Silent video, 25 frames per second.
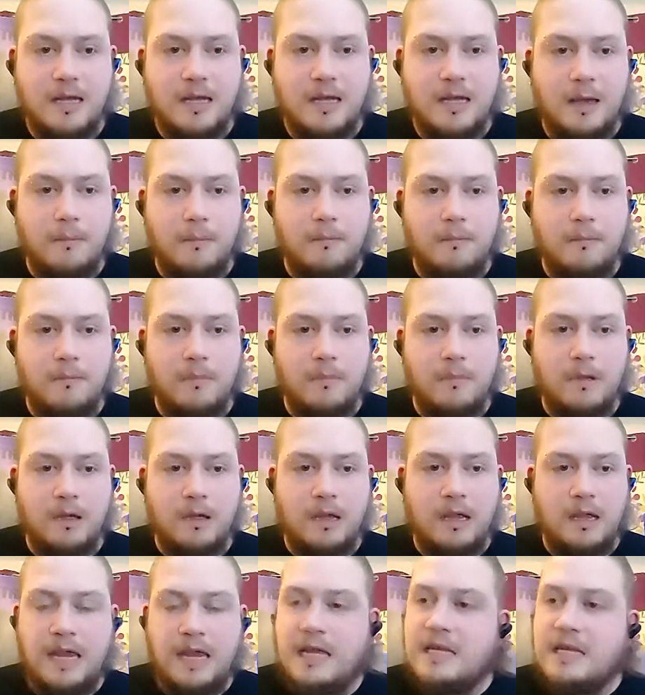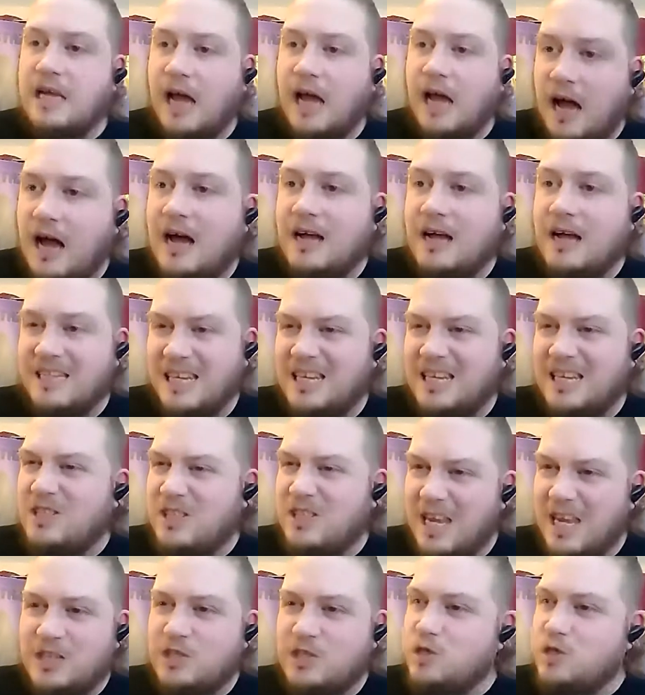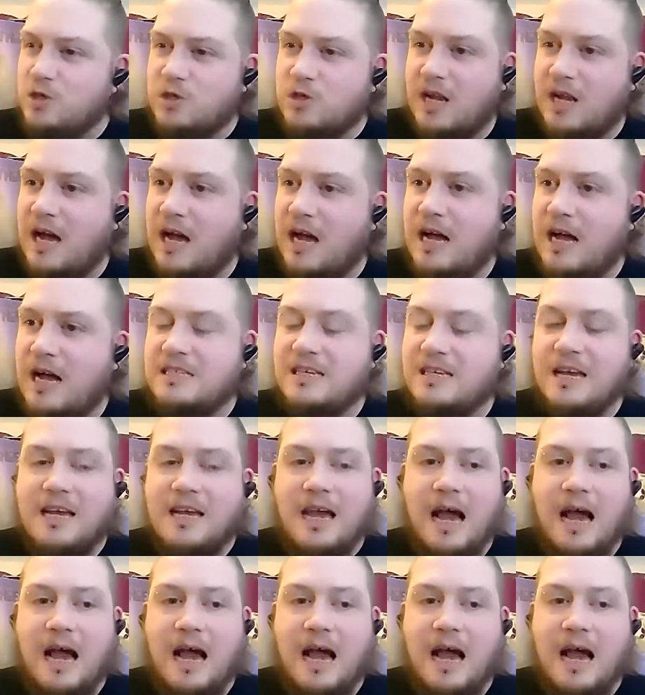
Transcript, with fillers: Um, it is hard. It, it's just hard.